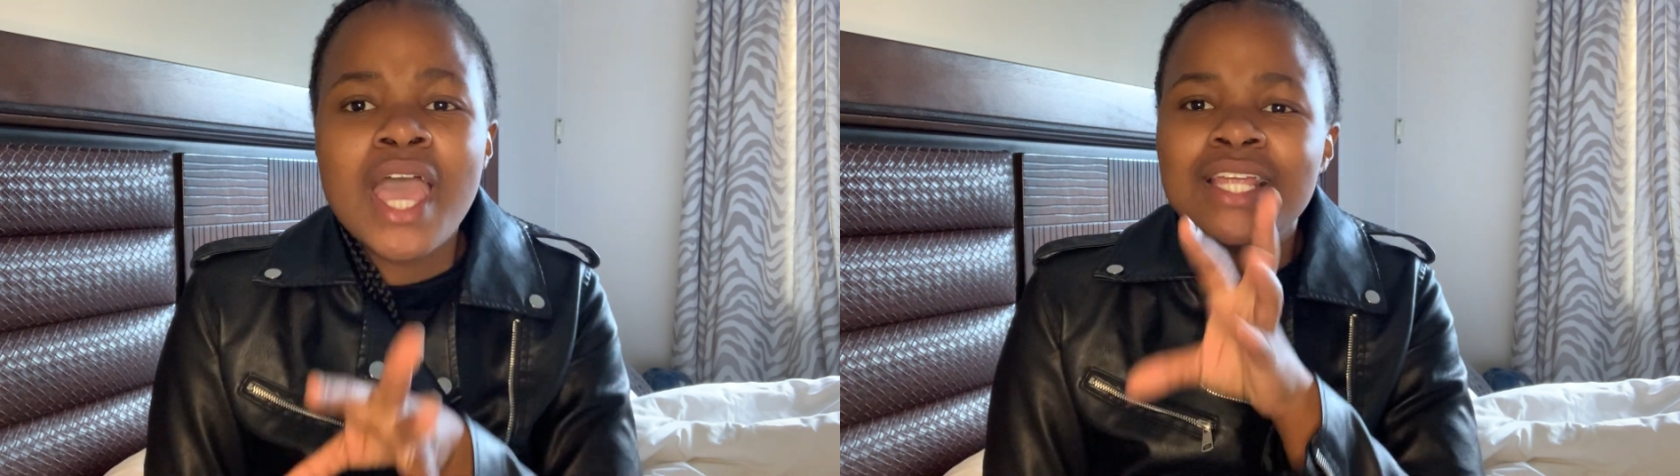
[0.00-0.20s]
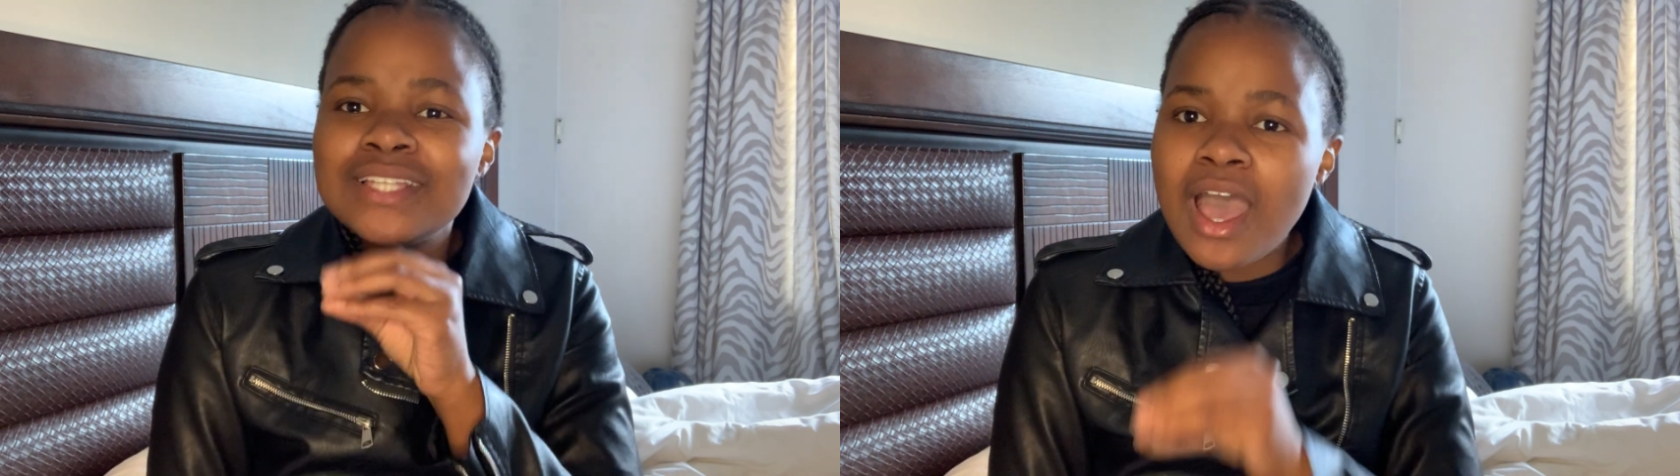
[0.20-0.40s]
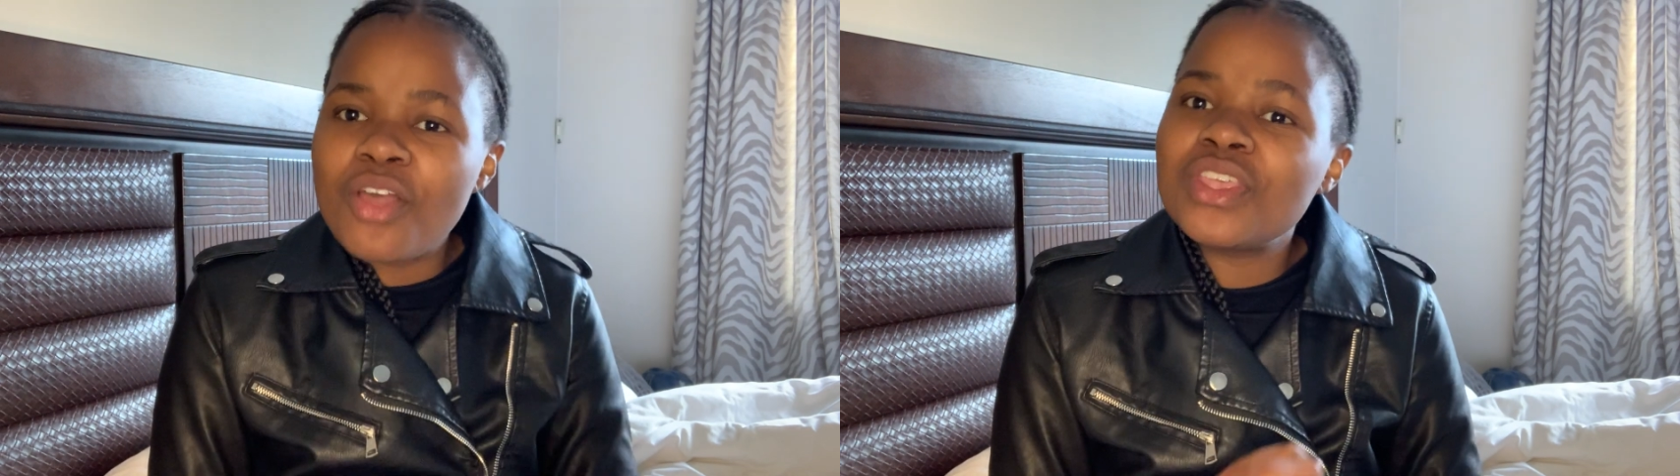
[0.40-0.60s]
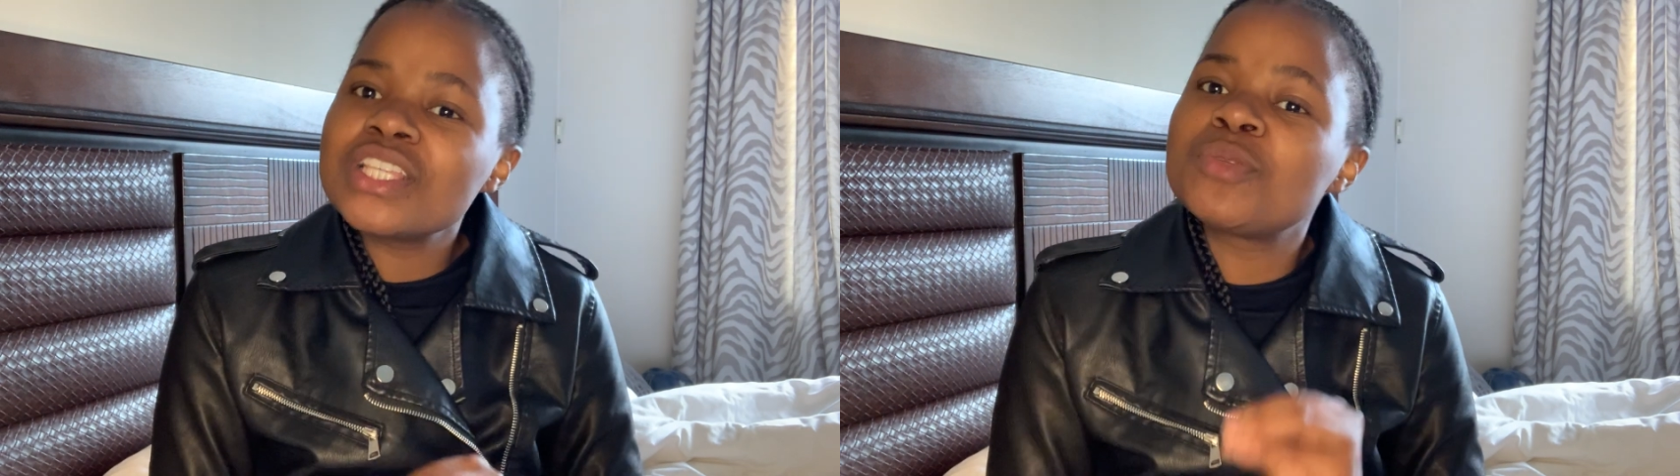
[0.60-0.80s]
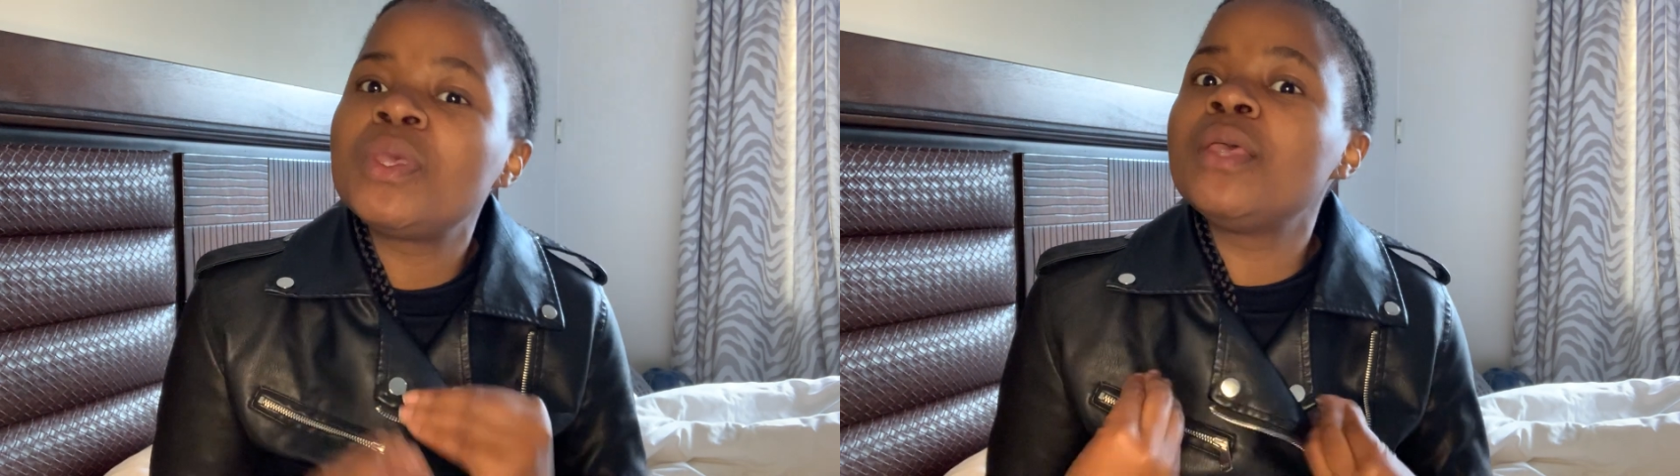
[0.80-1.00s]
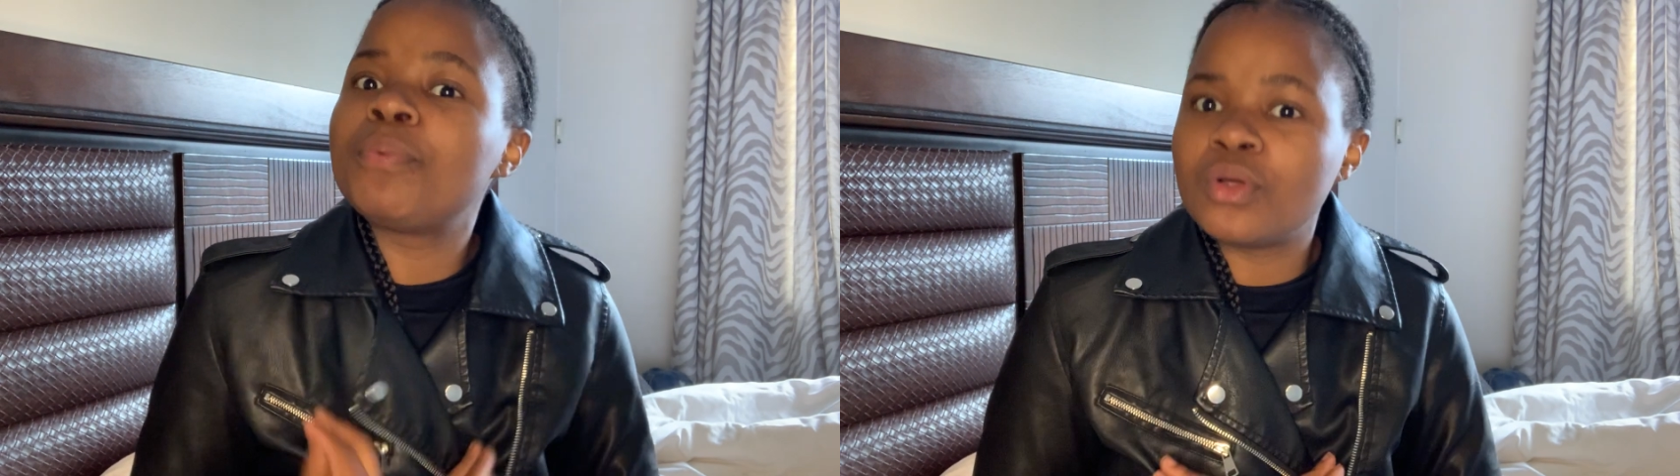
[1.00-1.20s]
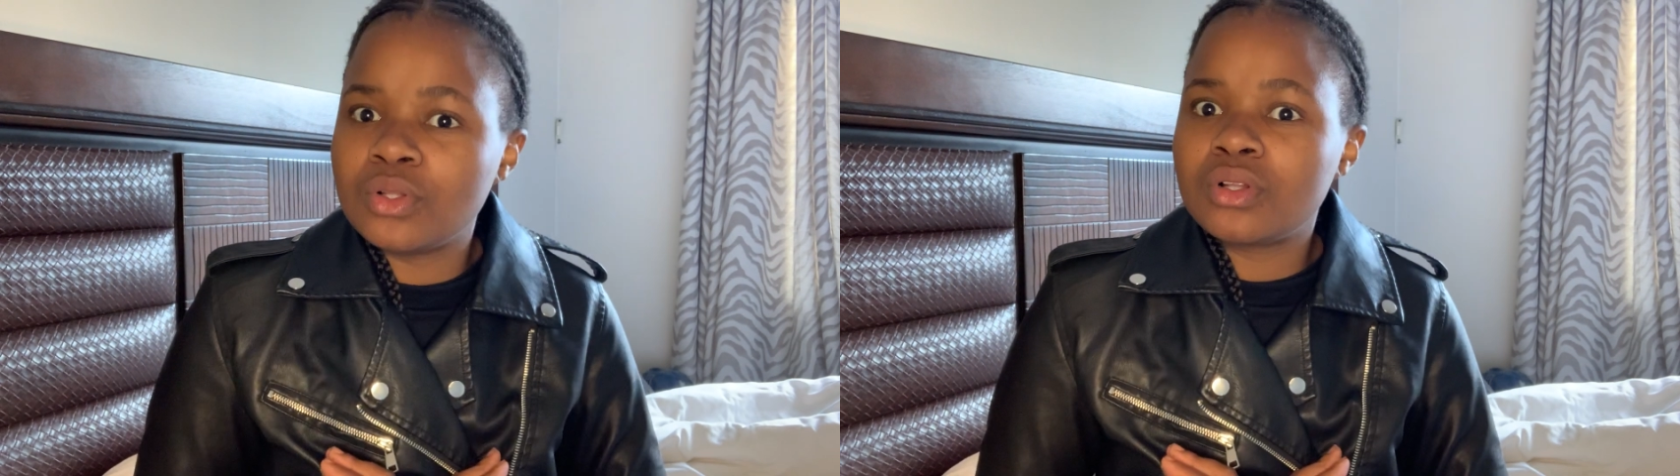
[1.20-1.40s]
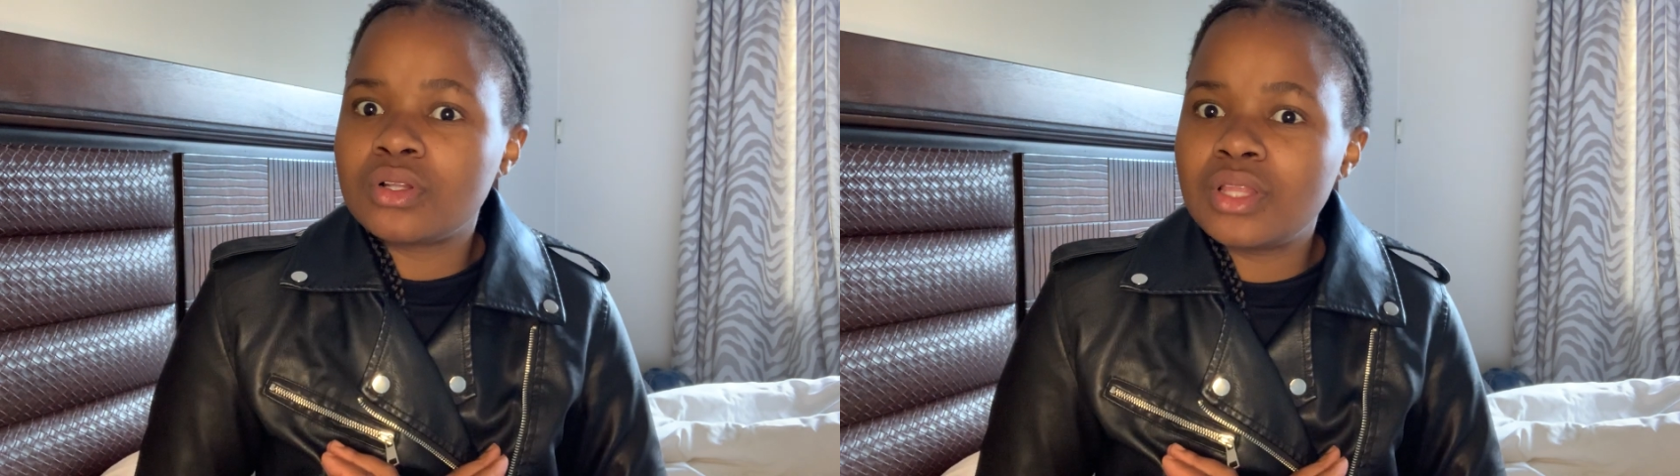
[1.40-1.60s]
Now these people,